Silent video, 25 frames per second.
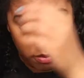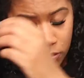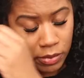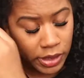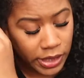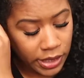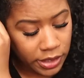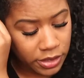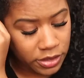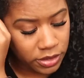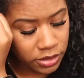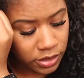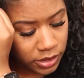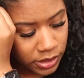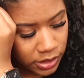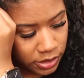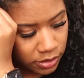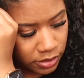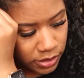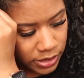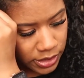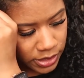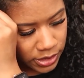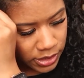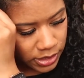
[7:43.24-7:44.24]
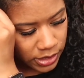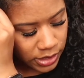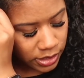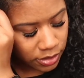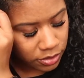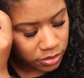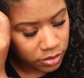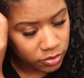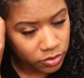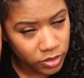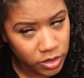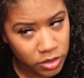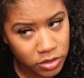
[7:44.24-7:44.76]
my hair is looking crazy, I'll
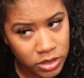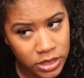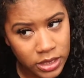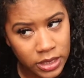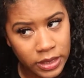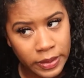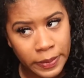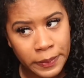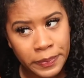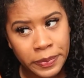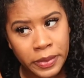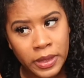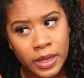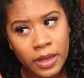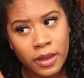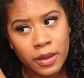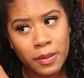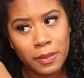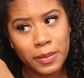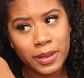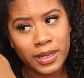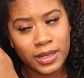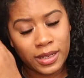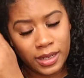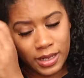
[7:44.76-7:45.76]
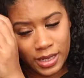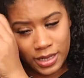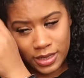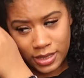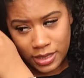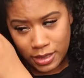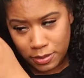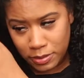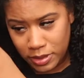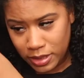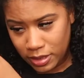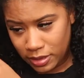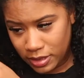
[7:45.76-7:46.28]
diffuse it. But nine
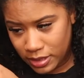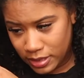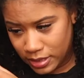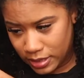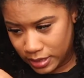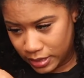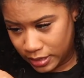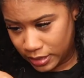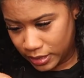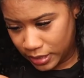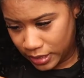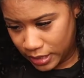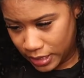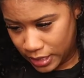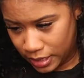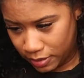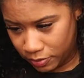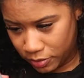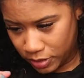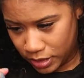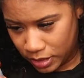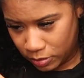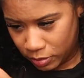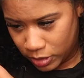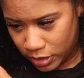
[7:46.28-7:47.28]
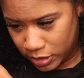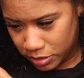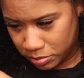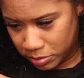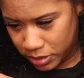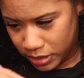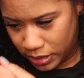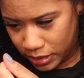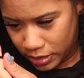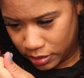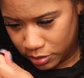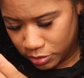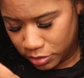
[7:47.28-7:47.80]
times out of ten, after I wash my
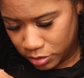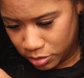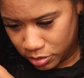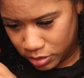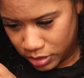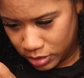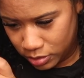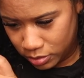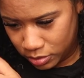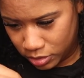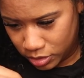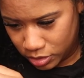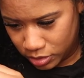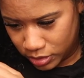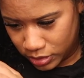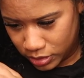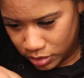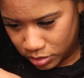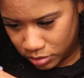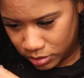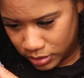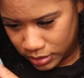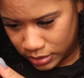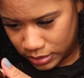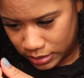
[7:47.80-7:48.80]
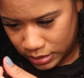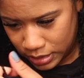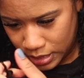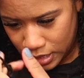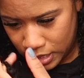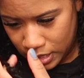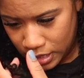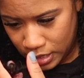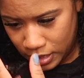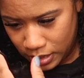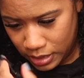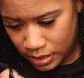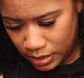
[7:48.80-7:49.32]
hair, I'll do a two strand twist.
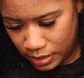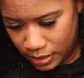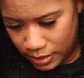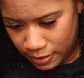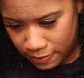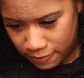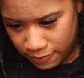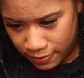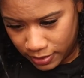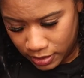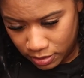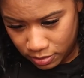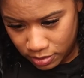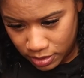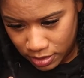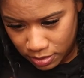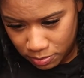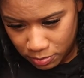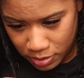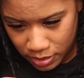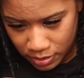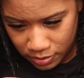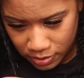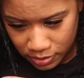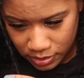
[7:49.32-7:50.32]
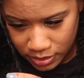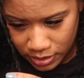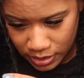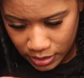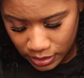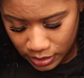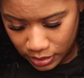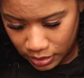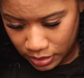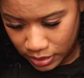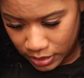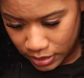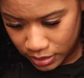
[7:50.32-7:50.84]
And I found that my
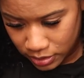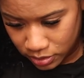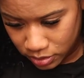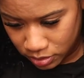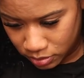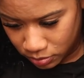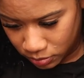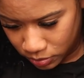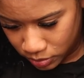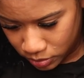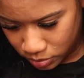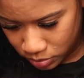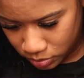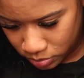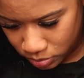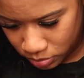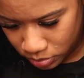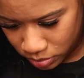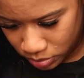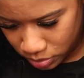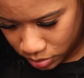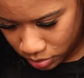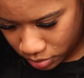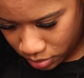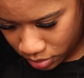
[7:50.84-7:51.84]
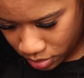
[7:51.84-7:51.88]
hair has grown